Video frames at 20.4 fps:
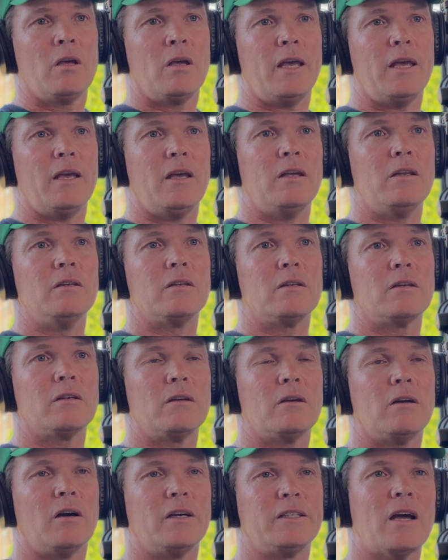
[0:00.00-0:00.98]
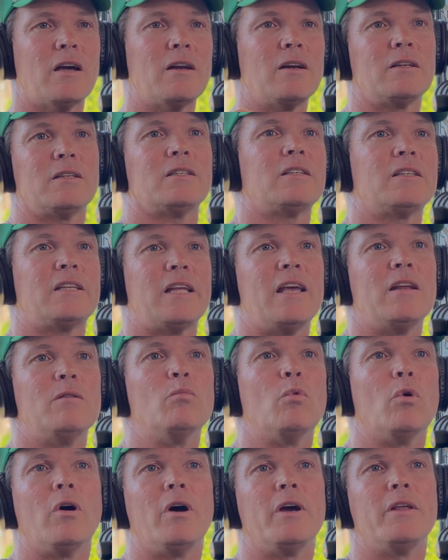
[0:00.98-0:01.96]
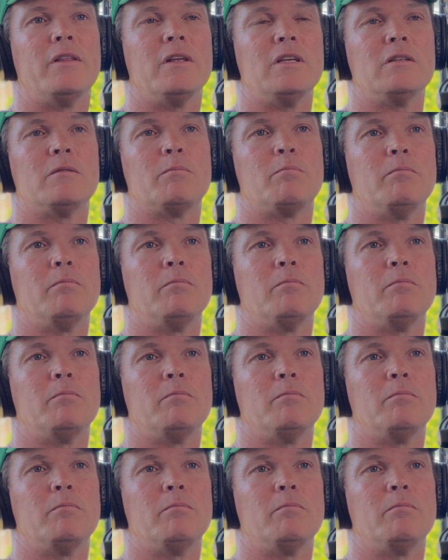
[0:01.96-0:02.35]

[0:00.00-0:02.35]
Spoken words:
And I don't understand why these